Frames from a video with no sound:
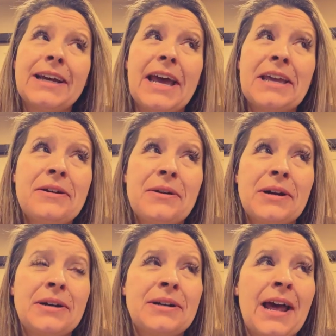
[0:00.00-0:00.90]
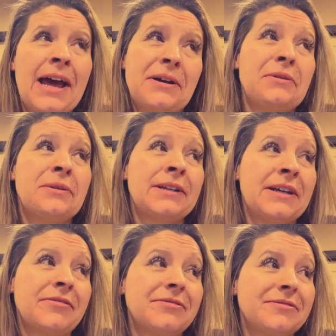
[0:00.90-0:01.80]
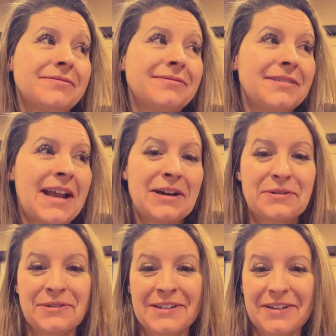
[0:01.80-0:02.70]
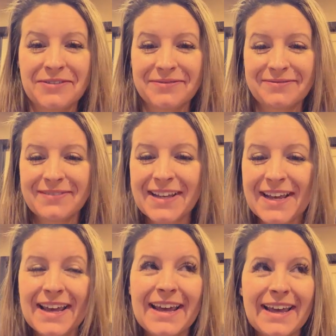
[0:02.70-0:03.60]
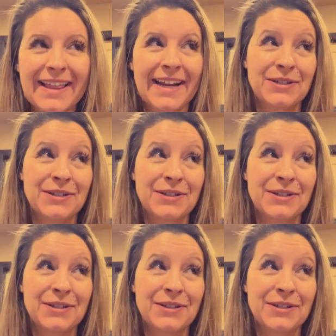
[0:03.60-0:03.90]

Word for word: you're not cool enough, you're not cool enough. And